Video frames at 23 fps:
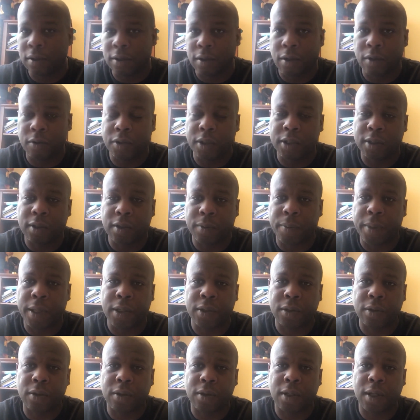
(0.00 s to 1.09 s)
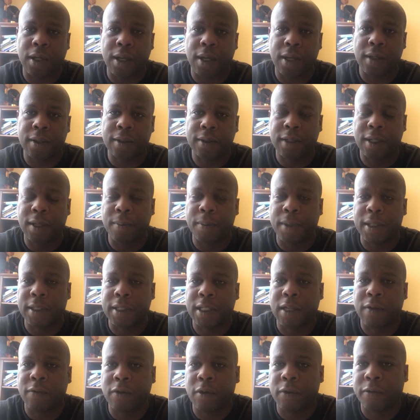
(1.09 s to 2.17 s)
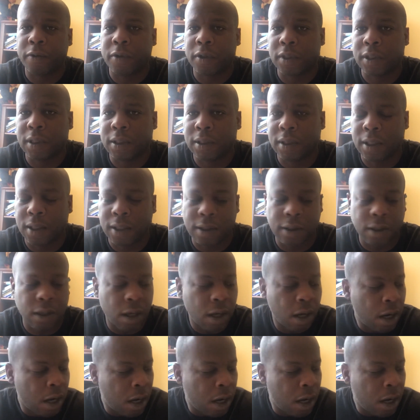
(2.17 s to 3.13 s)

you know, just to make sure that I set myself up for success.